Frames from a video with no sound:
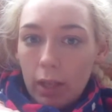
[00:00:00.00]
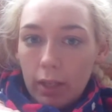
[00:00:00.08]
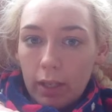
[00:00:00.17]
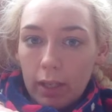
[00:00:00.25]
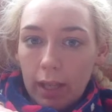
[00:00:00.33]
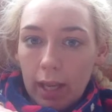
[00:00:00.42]
and
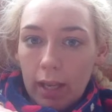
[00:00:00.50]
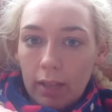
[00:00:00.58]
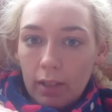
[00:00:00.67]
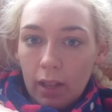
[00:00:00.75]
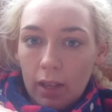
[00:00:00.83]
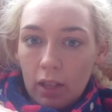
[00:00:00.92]
then the
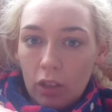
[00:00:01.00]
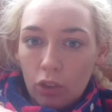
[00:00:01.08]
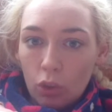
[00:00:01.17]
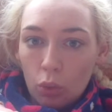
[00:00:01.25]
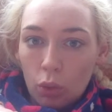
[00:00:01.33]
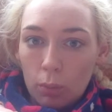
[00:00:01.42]
cake then is
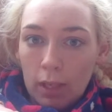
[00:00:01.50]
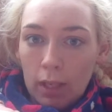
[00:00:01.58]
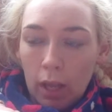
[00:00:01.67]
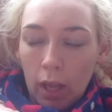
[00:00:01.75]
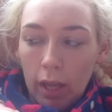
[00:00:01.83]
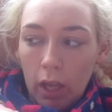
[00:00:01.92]
going to be
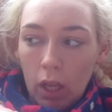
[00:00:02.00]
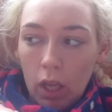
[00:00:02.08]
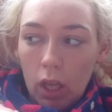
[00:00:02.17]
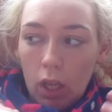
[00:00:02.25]
like,